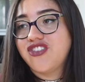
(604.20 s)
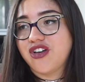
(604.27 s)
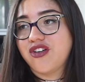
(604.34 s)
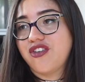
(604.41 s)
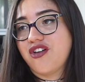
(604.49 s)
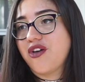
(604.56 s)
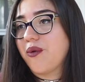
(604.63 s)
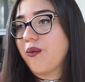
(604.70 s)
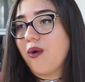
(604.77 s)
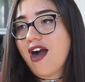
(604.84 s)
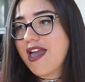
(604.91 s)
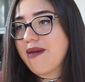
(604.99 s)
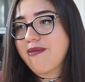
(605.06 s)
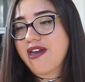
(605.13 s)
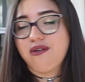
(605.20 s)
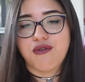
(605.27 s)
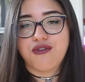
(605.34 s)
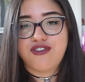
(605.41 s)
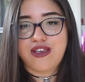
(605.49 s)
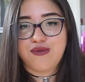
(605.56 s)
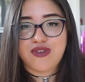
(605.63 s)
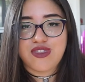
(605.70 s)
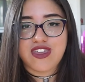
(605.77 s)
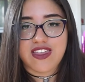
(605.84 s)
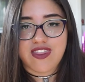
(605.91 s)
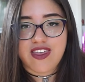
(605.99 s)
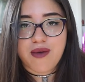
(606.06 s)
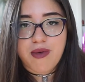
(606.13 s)
don't know why males seem to
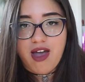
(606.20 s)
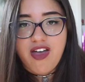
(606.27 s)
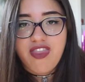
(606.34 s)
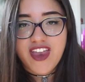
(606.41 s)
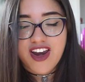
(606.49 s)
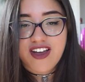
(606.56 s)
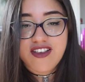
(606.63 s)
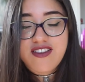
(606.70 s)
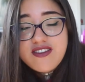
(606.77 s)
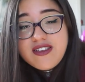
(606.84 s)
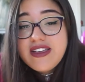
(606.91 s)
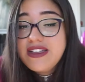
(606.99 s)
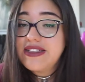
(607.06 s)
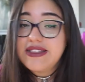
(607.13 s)
think they're better than us.